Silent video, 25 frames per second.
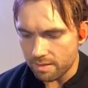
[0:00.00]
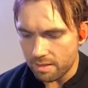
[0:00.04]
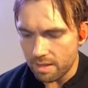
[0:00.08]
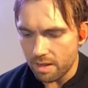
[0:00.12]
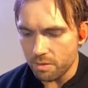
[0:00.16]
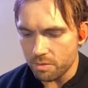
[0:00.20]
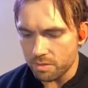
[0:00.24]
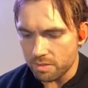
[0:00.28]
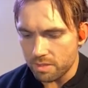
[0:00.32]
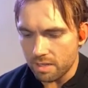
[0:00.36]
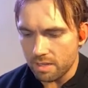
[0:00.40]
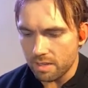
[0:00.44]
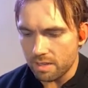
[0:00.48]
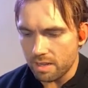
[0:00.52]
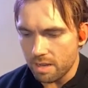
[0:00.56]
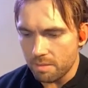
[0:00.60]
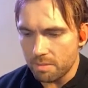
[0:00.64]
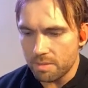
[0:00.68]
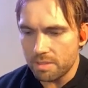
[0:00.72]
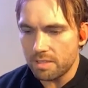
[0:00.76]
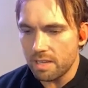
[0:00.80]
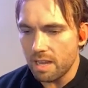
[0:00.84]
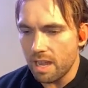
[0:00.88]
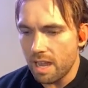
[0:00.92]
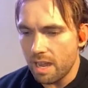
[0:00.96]
there was going to
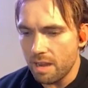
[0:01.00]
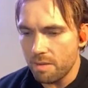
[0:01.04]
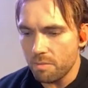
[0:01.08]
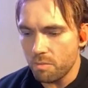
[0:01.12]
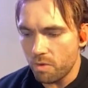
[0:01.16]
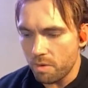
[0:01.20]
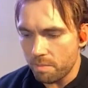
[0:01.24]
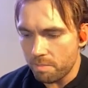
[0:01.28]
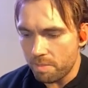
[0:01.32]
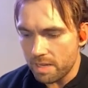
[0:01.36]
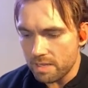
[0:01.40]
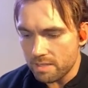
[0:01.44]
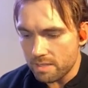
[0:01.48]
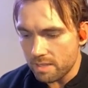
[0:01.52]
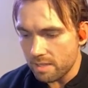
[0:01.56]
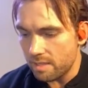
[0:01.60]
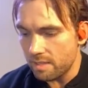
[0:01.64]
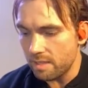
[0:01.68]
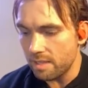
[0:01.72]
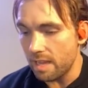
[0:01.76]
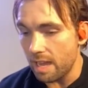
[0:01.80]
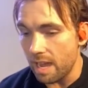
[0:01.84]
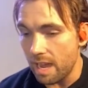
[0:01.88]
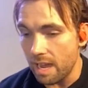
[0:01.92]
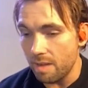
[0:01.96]
come a time where
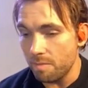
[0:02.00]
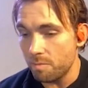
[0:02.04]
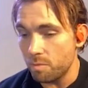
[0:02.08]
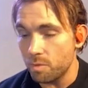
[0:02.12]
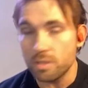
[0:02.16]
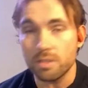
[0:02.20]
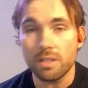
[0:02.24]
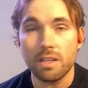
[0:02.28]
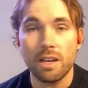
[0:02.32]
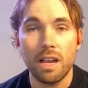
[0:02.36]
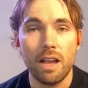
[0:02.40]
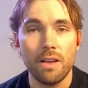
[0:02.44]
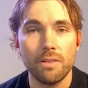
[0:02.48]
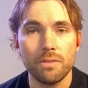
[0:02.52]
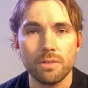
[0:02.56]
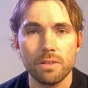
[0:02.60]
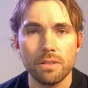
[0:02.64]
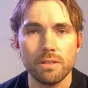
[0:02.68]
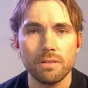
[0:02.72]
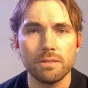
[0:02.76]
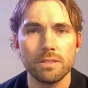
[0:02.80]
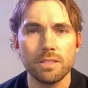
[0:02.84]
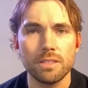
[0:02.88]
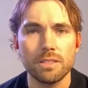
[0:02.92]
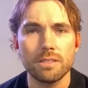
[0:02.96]
basically I was going to have
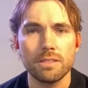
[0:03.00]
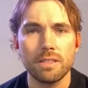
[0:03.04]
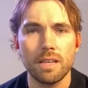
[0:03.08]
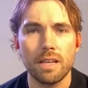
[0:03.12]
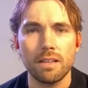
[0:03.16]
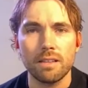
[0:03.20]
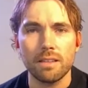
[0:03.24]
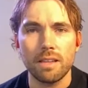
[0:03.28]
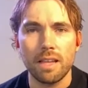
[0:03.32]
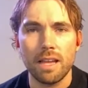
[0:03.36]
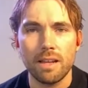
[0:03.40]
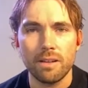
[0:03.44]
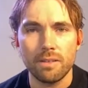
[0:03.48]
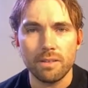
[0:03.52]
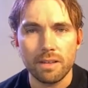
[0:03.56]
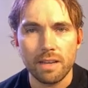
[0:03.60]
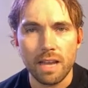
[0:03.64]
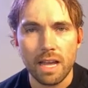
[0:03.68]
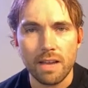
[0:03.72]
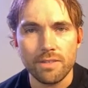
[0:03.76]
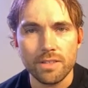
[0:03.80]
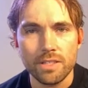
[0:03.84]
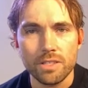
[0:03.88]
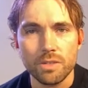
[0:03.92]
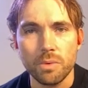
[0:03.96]
to just settle down
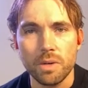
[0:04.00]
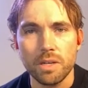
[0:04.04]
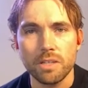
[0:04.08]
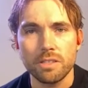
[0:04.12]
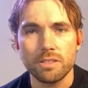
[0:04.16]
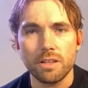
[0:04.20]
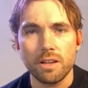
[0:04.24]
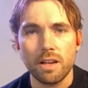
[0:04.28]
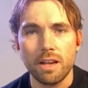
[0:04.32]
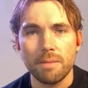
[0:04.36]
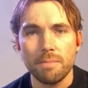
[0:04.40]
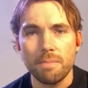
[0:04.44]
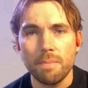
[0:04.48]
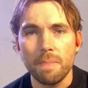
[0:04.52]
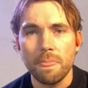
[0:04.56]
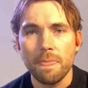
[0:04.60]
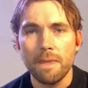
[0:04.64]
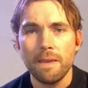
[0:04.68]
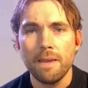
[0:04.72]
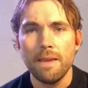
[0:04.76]
and have a square job.